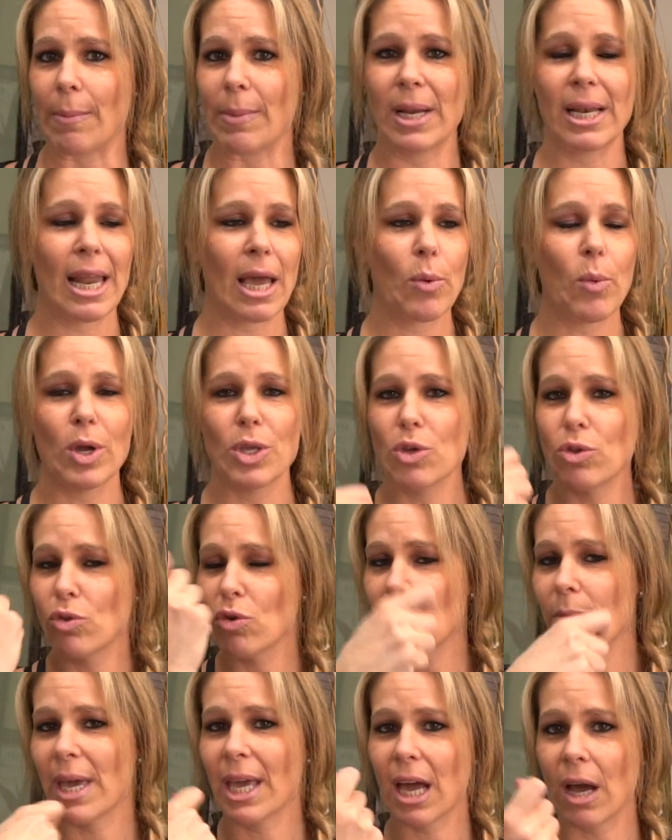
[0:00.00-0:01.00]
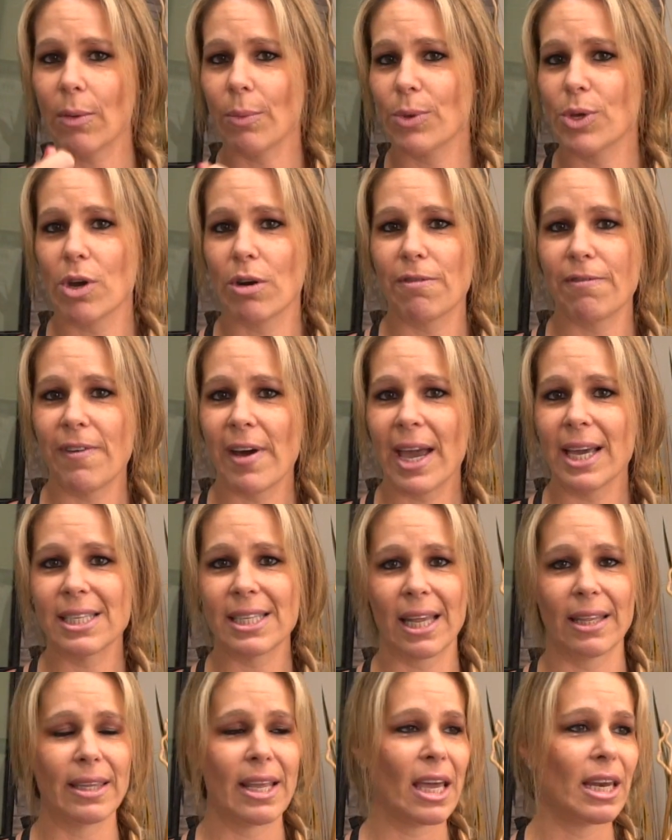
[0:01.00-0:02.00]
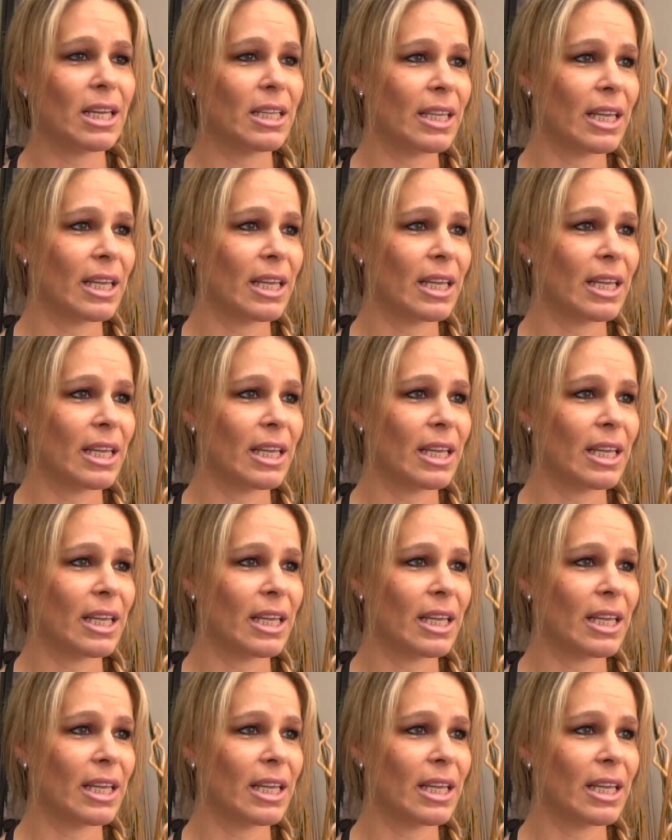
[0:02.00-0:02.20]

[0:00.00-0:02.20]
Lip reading: It's like when you do makeup on your face and then in